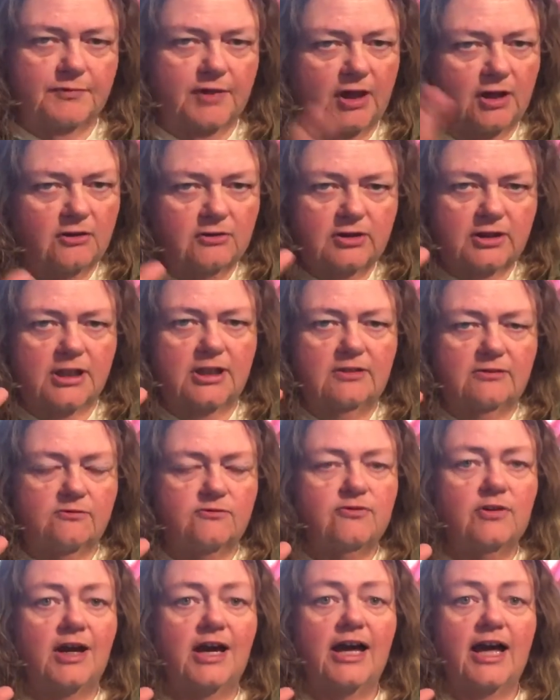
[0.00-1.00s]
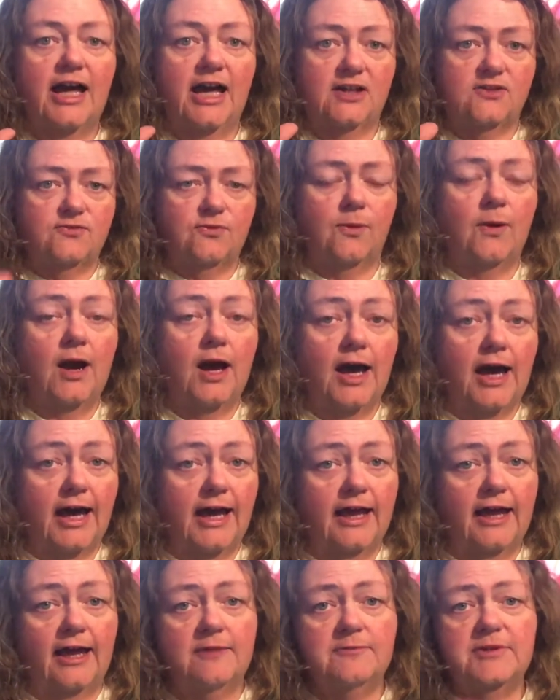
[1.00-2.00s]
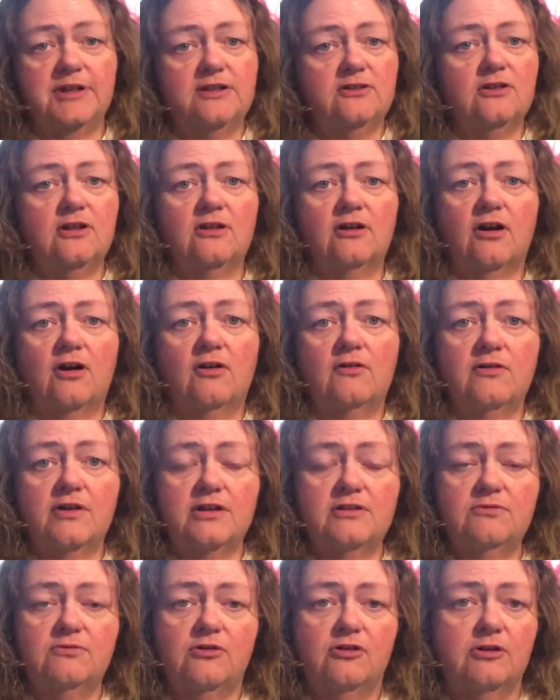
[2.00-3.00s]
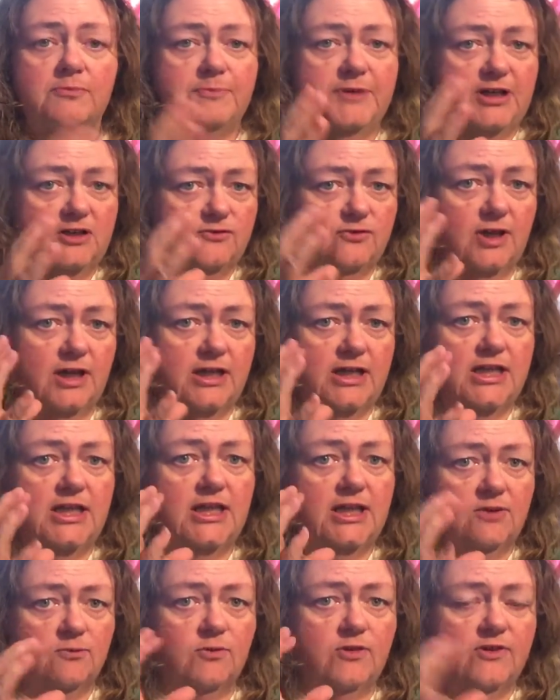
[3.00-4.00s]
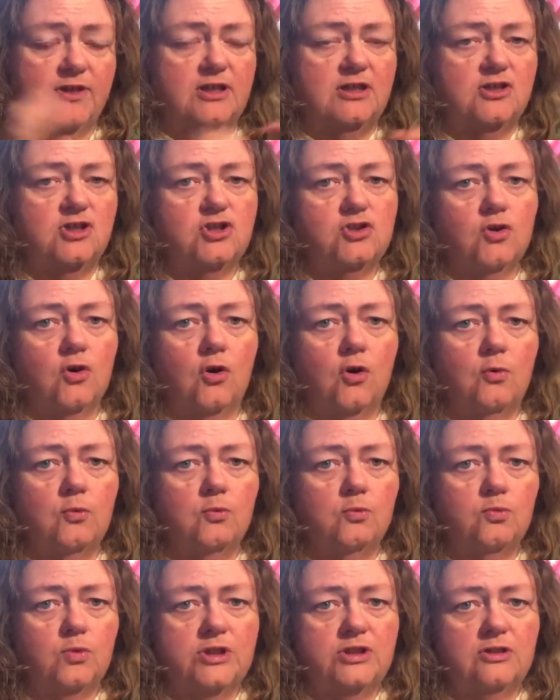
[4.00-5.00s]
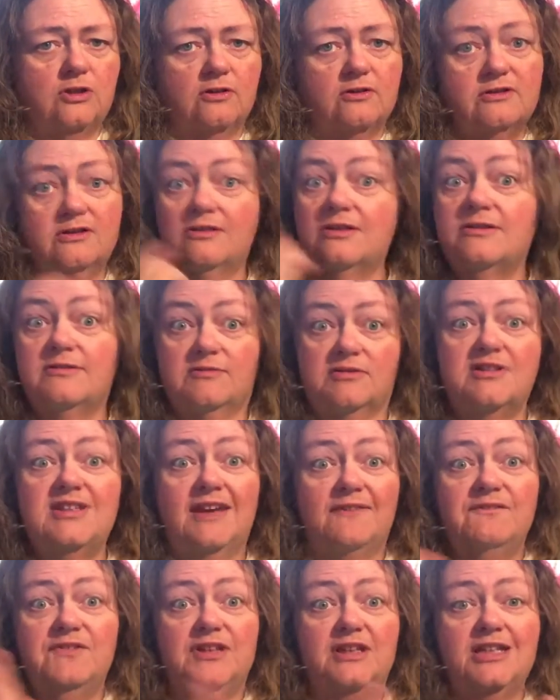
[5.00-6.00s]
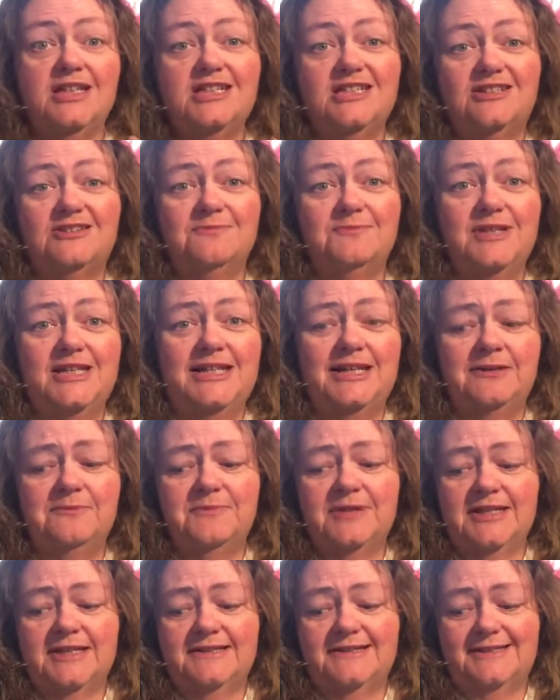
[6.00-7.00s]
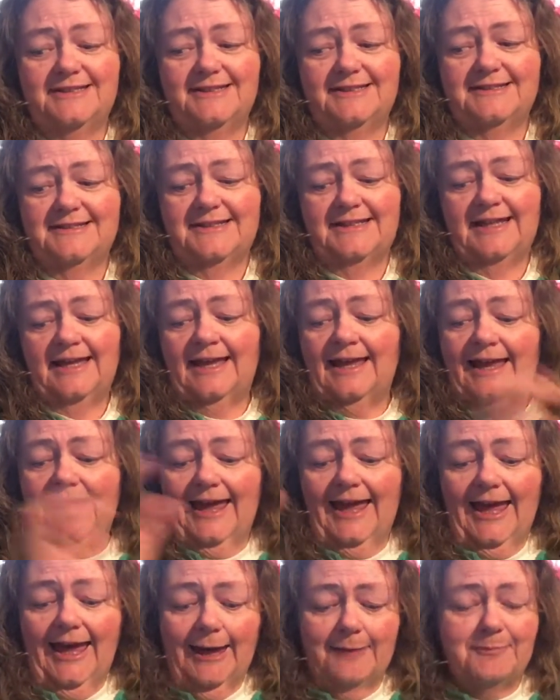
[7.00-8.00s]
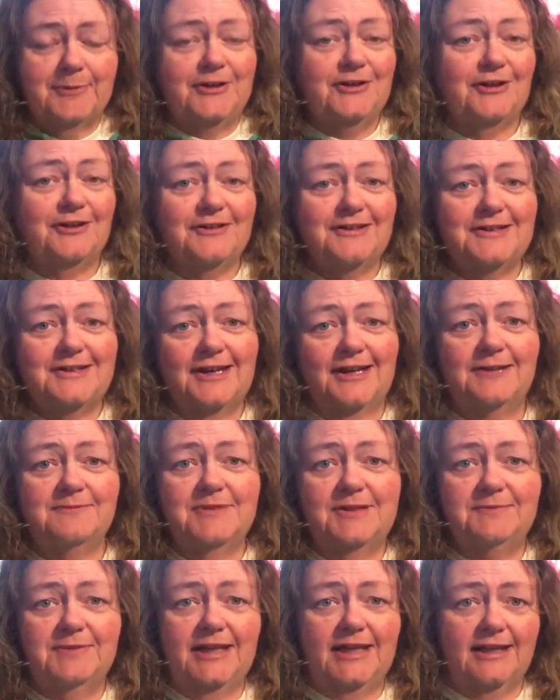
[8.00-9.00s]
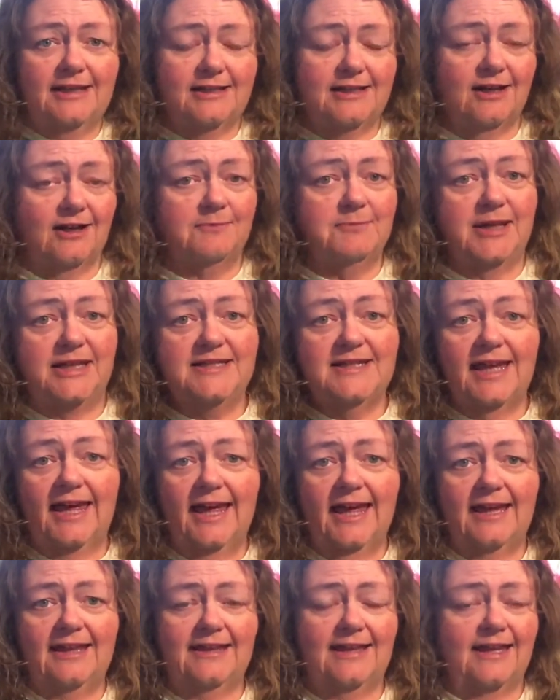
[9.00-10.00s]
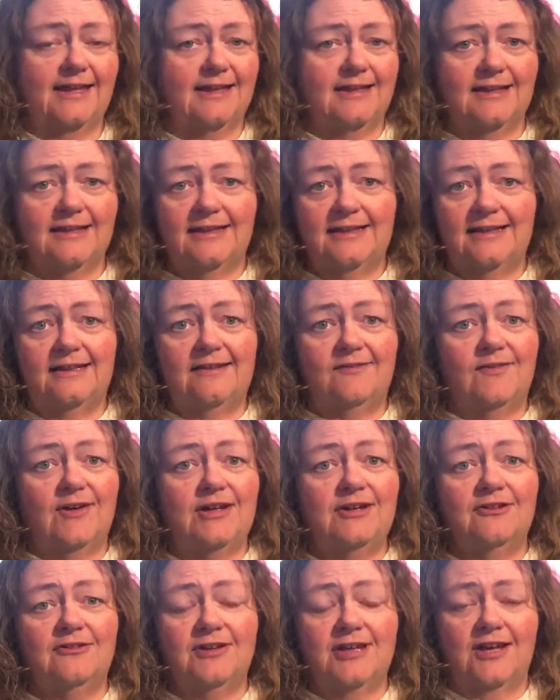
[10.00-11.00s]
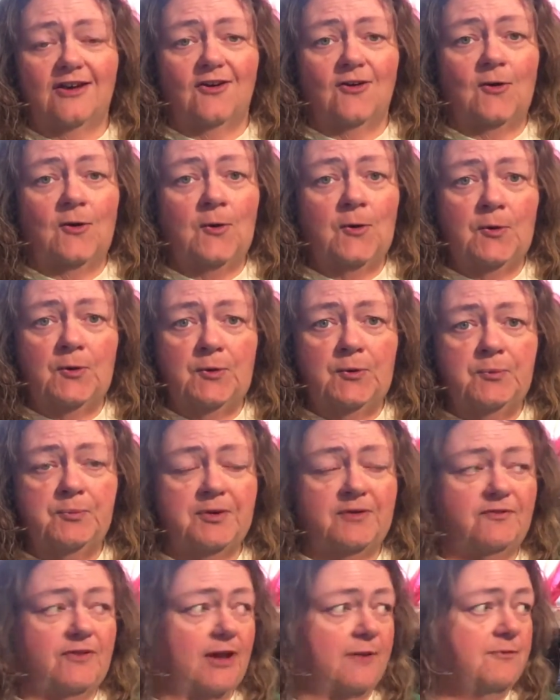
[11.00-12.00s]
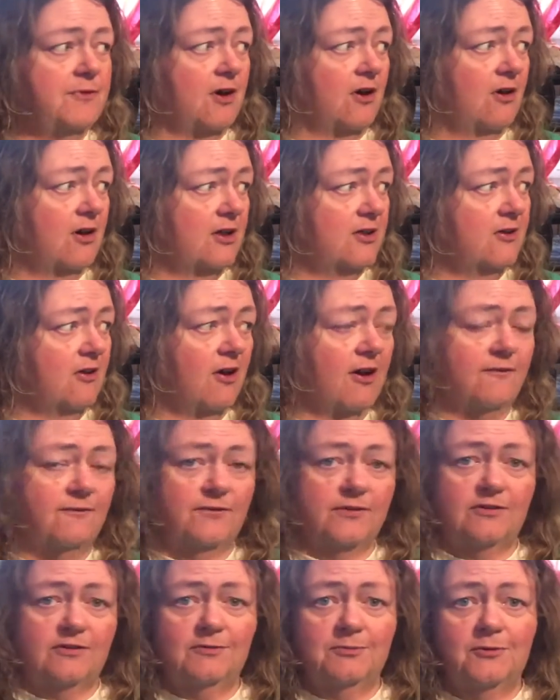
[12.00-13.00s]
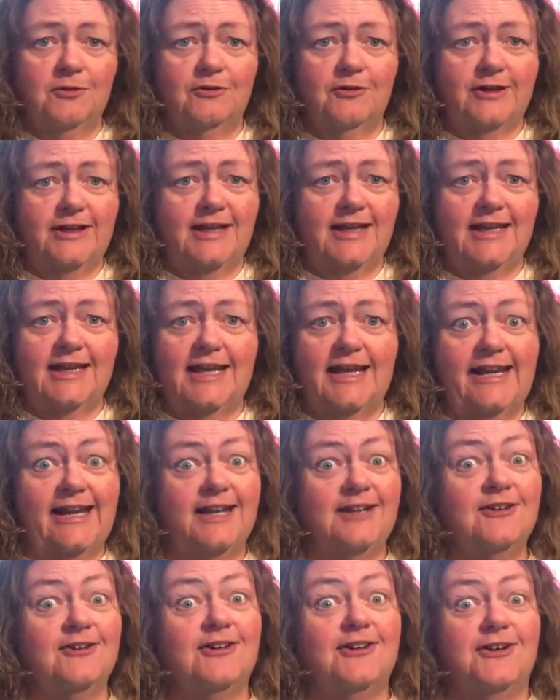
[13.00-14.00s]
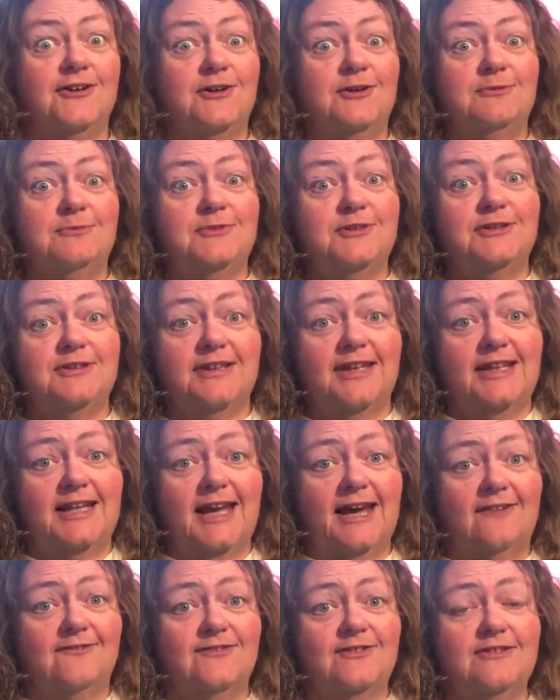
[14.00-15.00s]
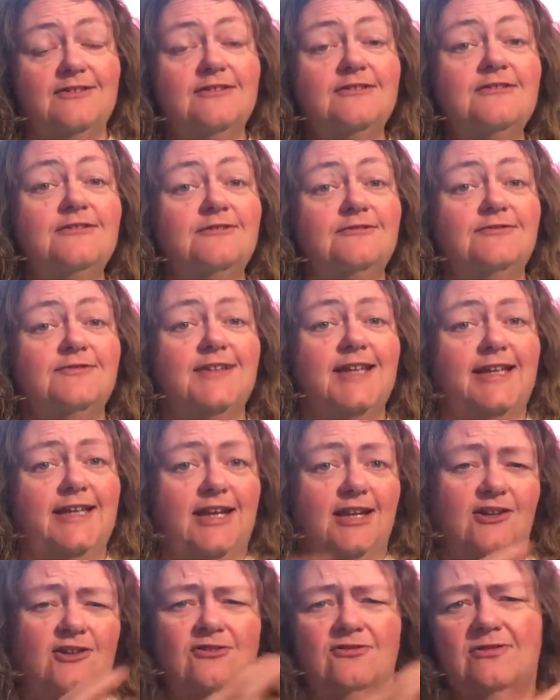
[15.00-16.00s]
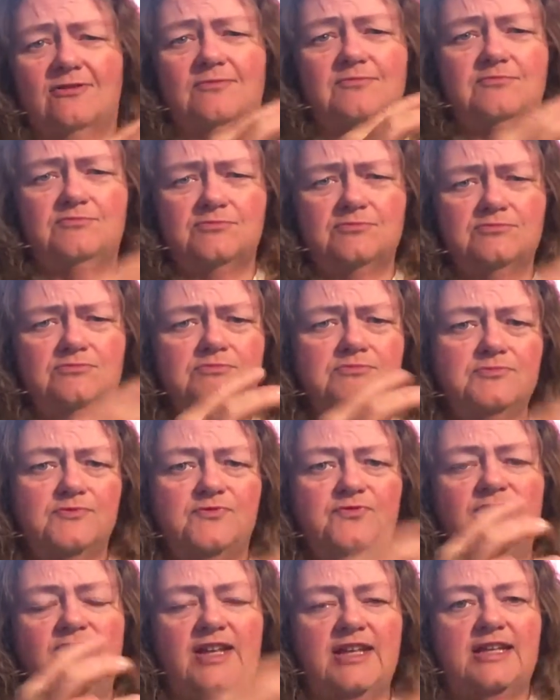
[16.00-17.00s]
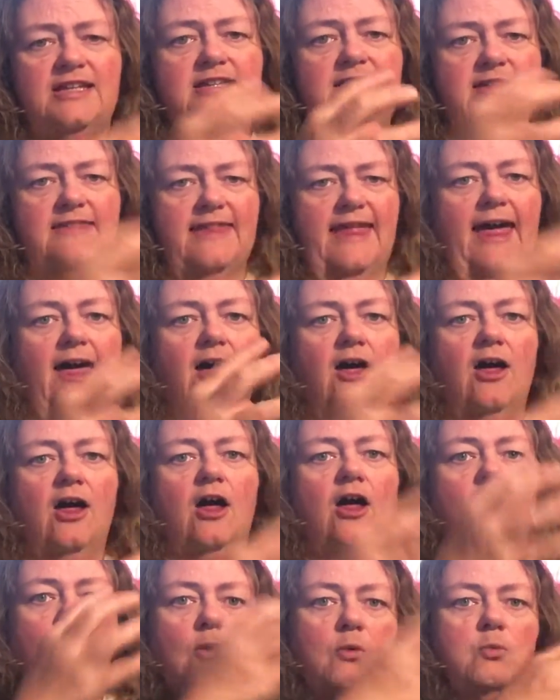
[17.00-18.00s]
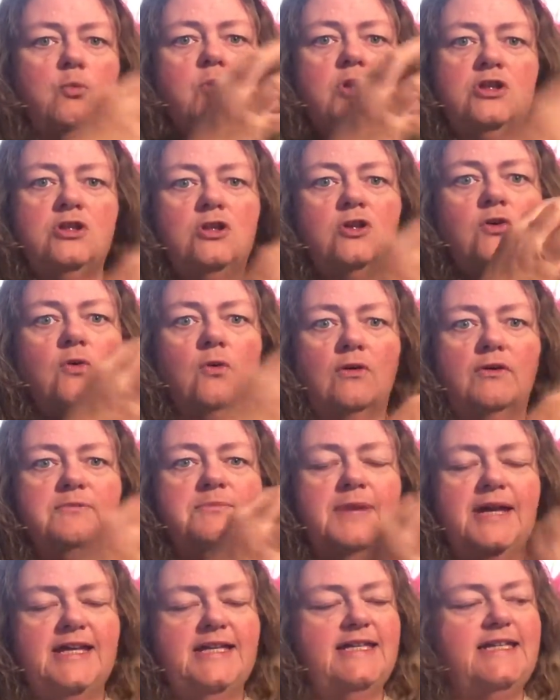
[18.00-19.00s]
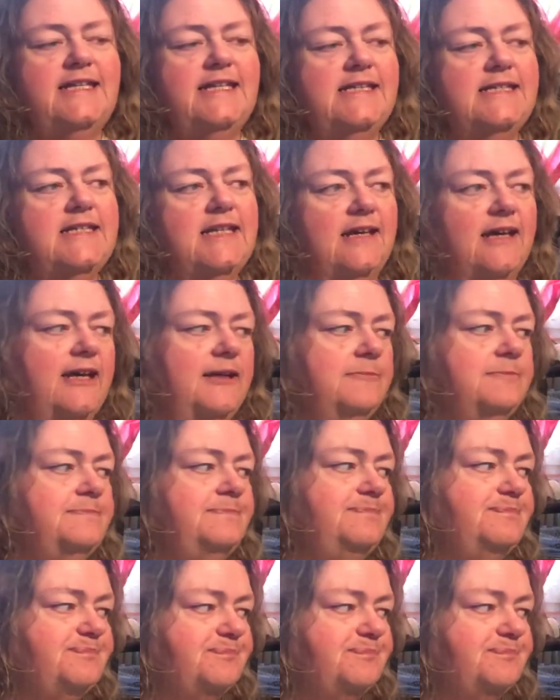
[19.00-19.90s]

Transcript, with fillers: I only try, I try, I mean, it don't always work, but I try to eat within a short window. So it's definitely intermittent because it doesn't happen all the time depending on my day. Like if I don't get home, if I'm gone off for the morning and I don't get home till late afternoon, then I don't fit into that window of my eating time.